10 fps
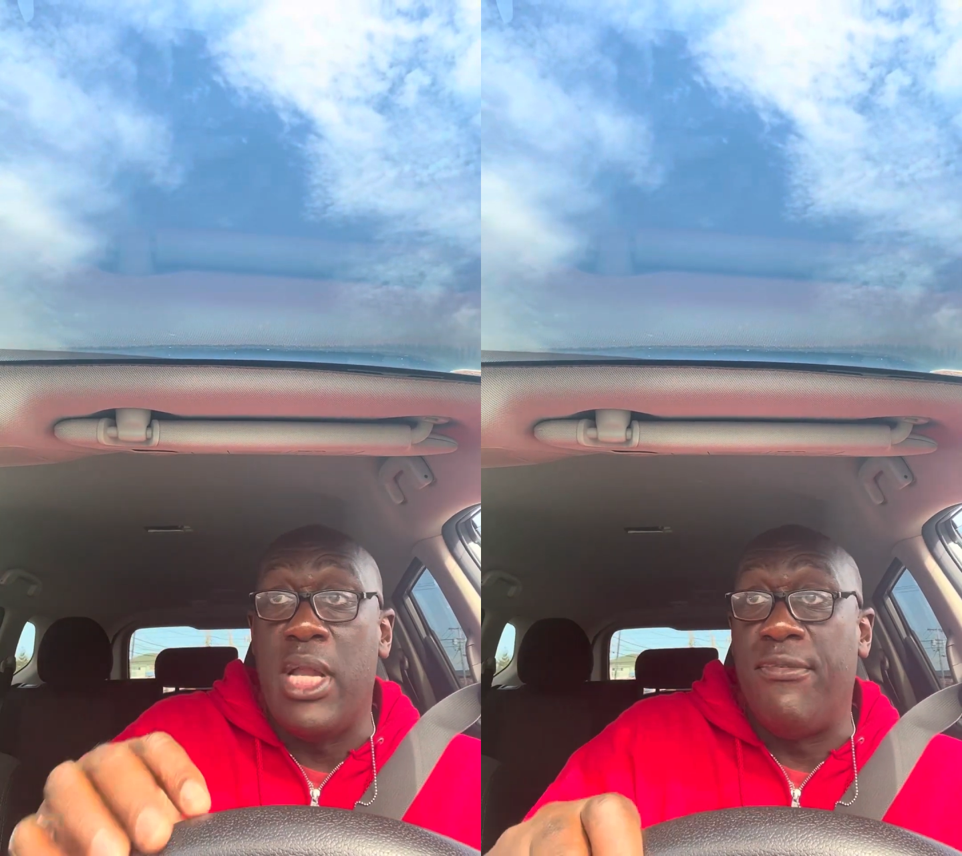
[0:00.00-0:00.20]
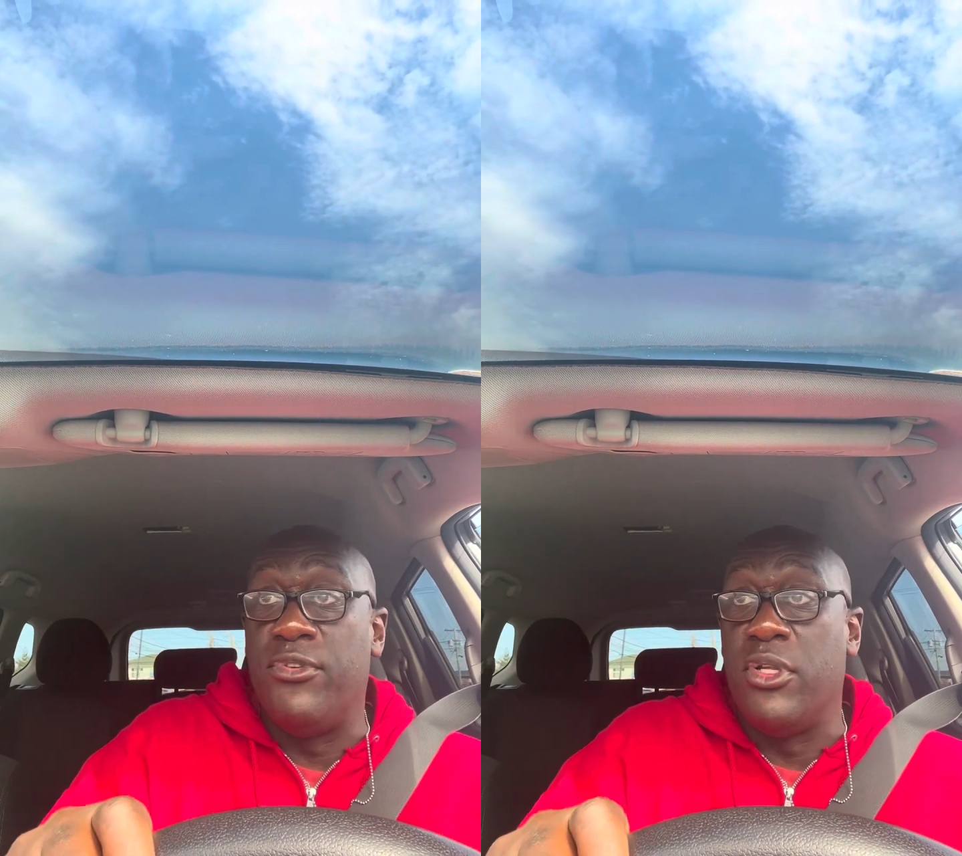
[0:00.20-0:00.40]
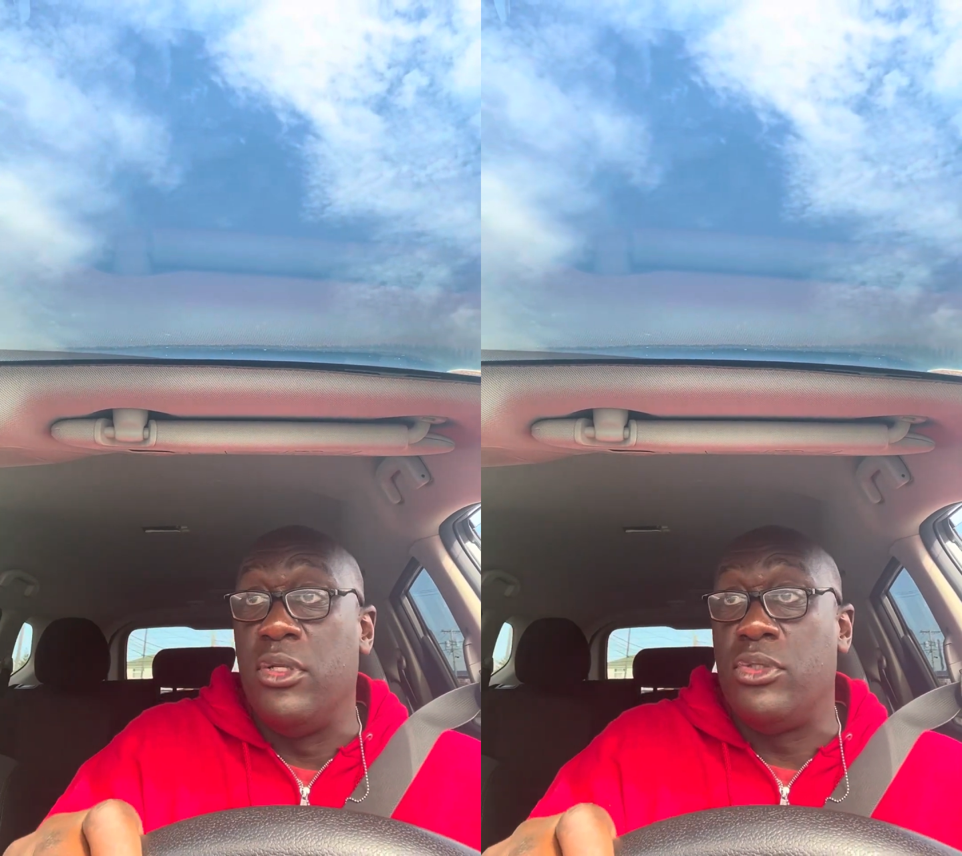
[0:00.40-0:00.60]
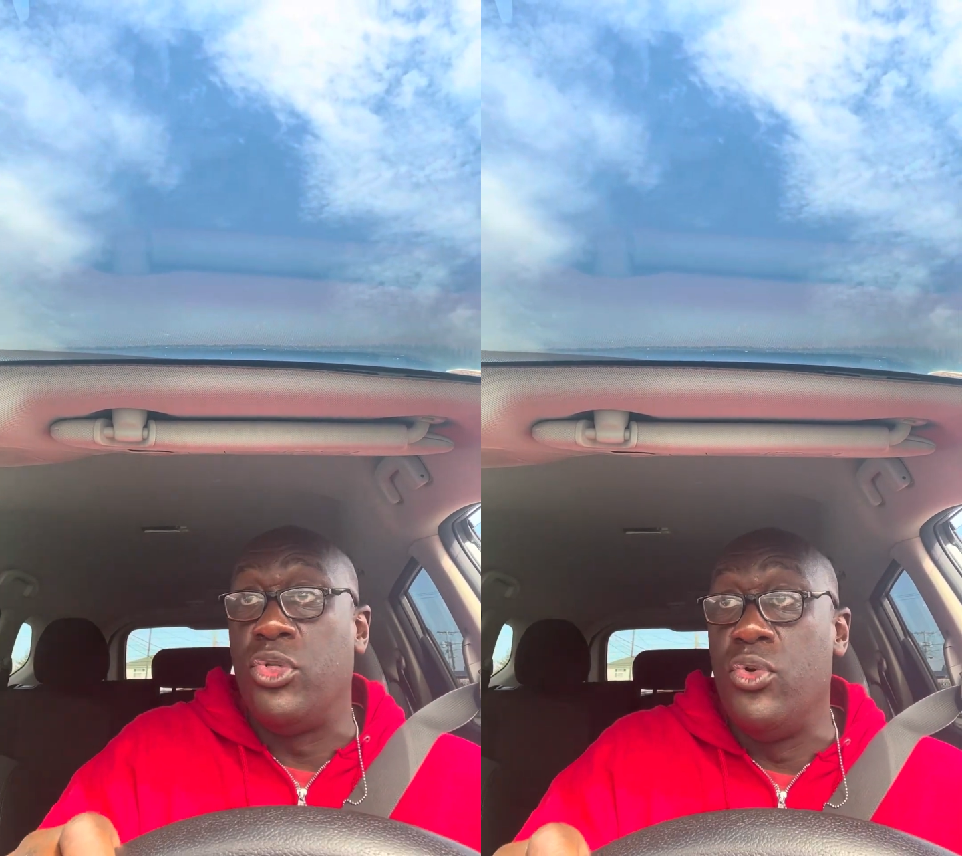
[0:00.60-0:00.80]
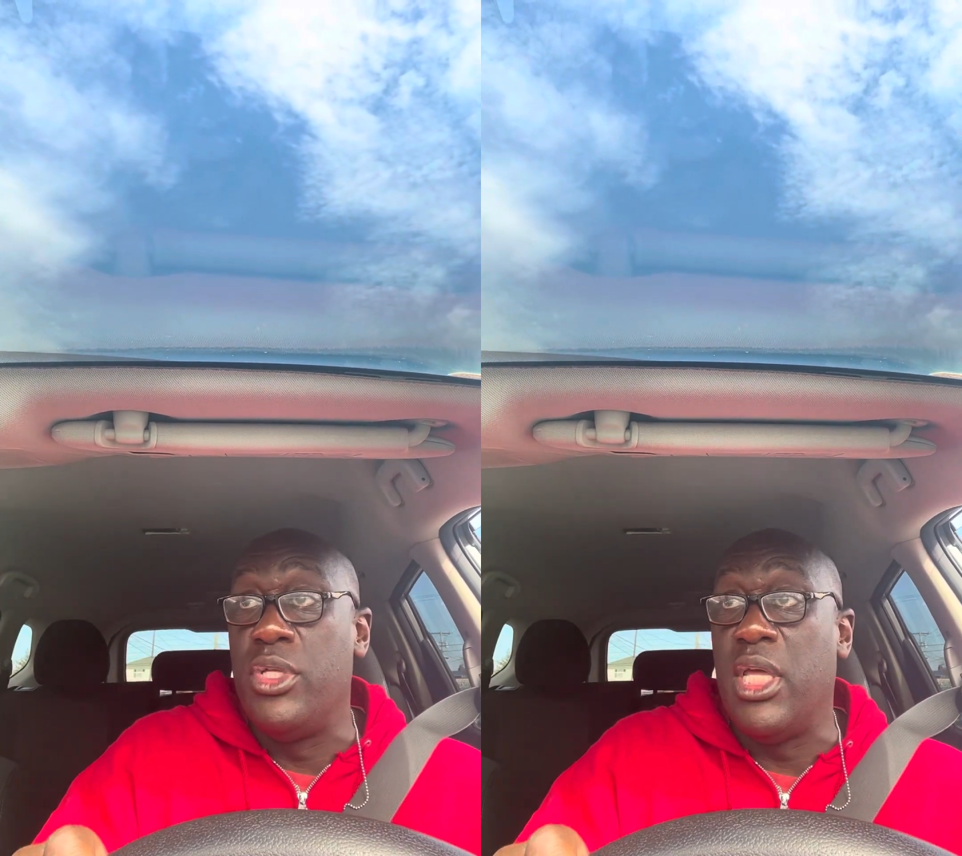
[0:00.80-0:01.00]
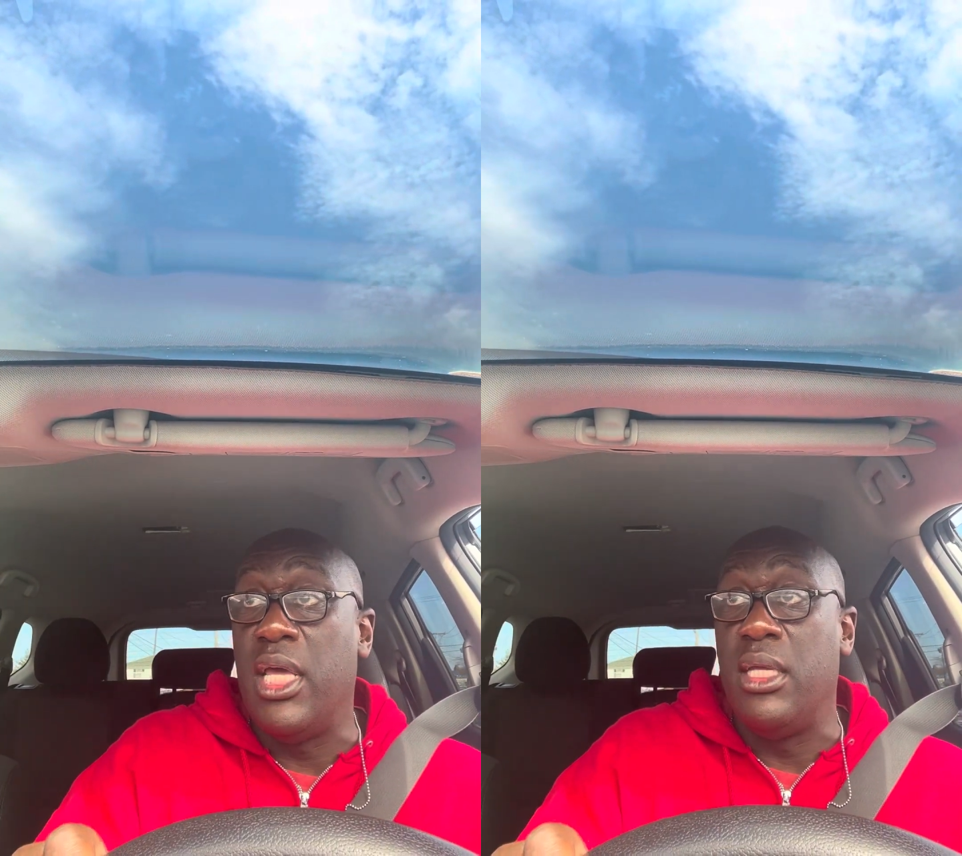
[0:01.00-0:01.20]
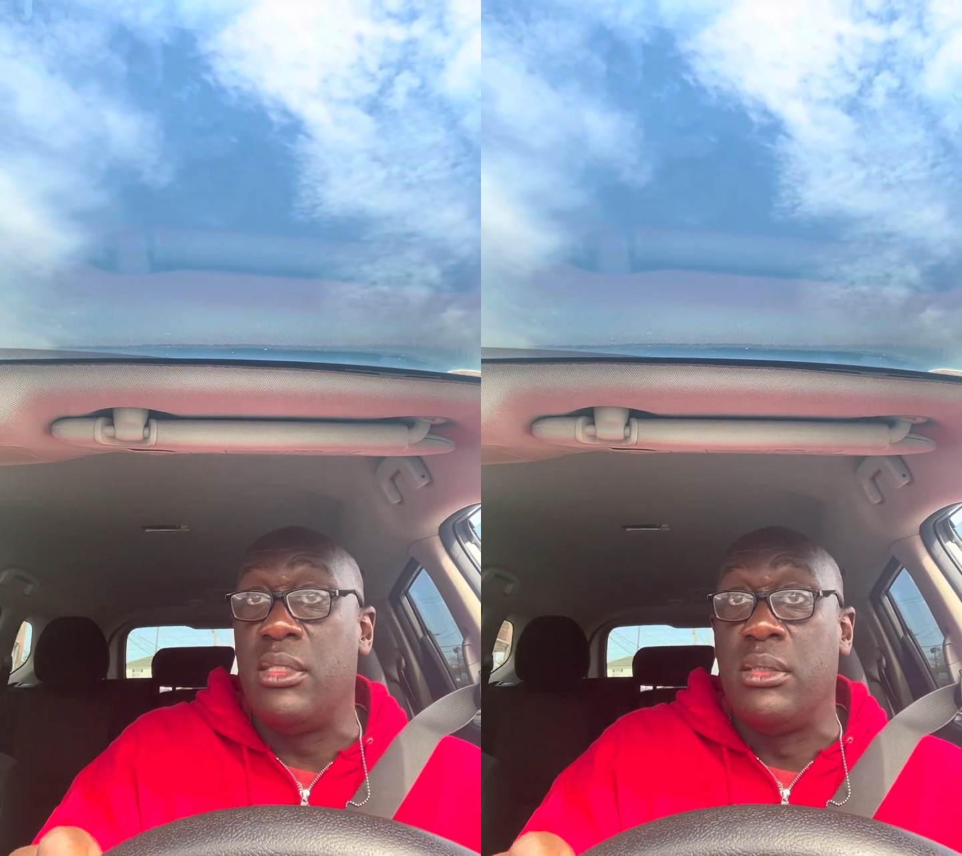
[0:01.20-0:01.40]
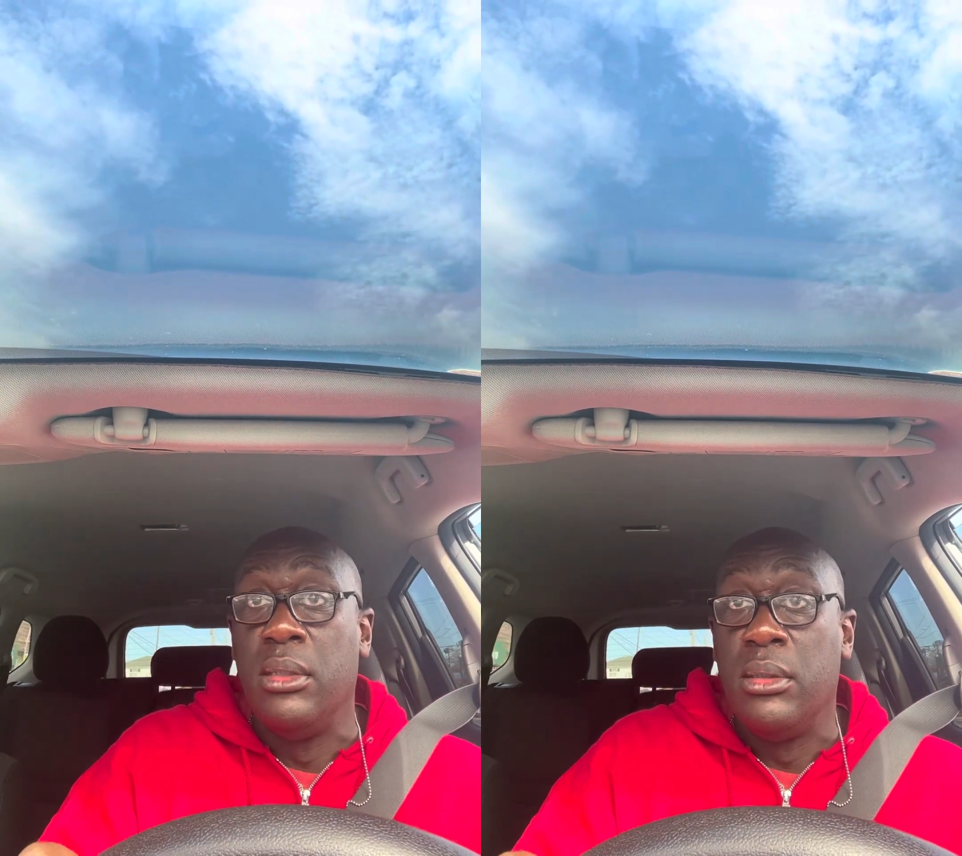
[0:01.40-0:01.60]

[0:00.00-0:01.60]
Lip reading: that for these 2 years,